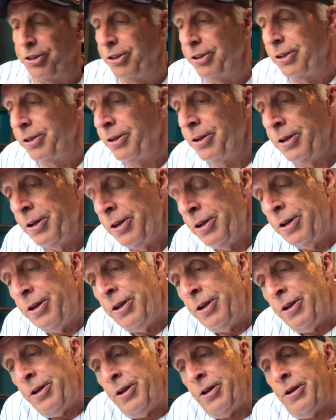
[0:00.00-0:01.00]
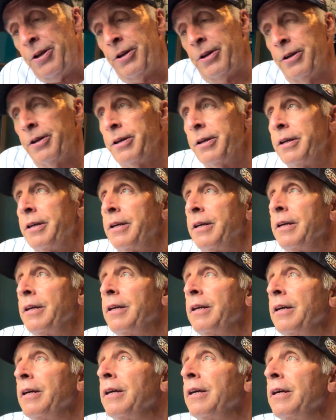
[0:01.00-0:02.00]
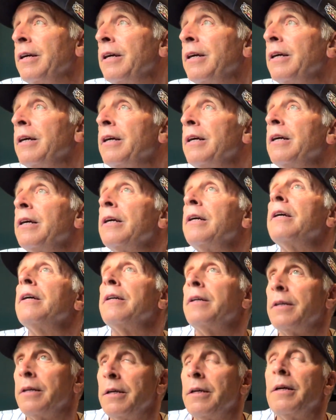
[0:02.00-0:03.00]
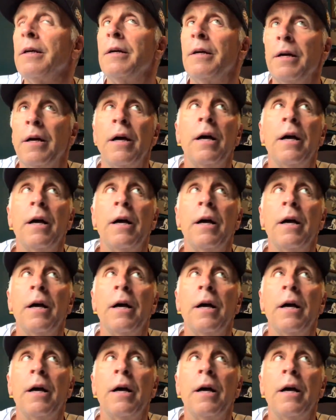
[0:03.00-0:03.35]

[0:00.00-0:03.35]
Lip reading: All right. I got to leave you alone now.